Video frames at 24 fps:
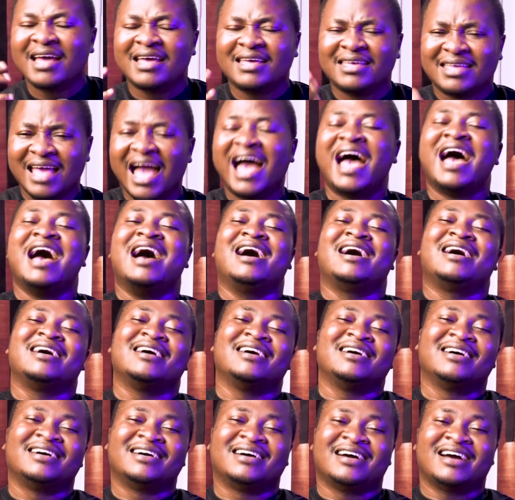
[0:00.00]
Yeah,
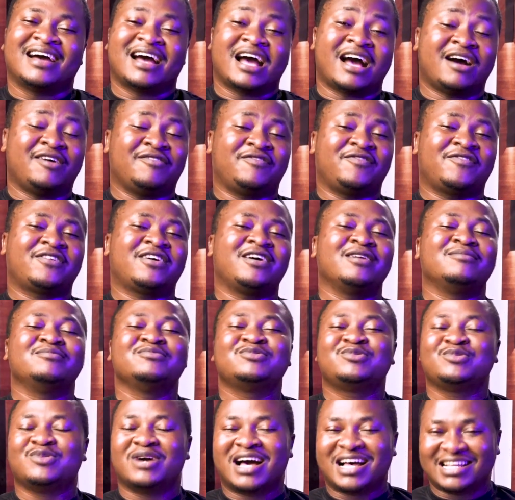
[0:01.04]
I've come
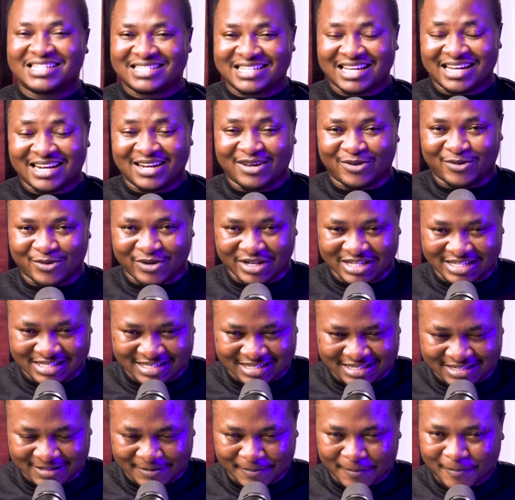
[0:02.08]
to answer the
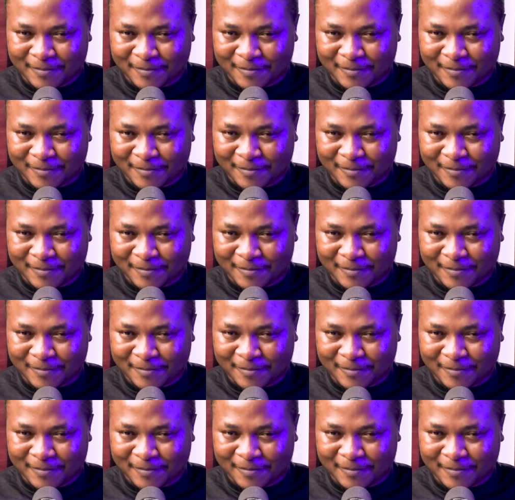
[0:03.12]
question.